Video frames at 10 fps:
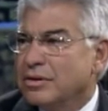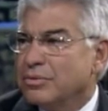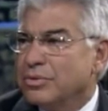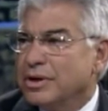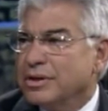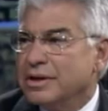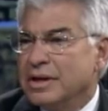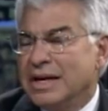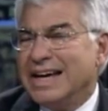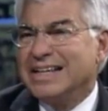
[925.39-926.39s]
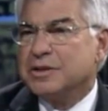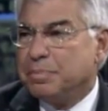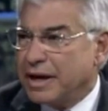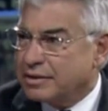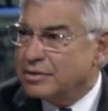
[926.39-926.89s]
are really
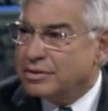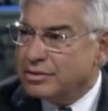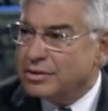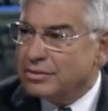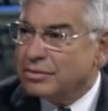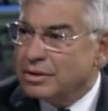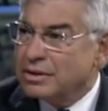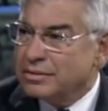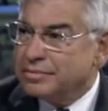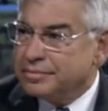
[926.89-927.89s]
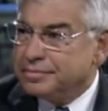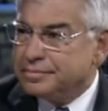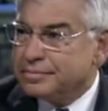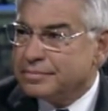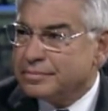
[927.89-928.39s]
expected to do.
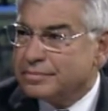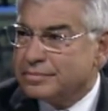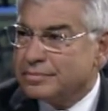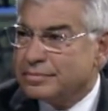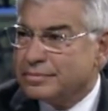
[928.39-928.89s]
You uh,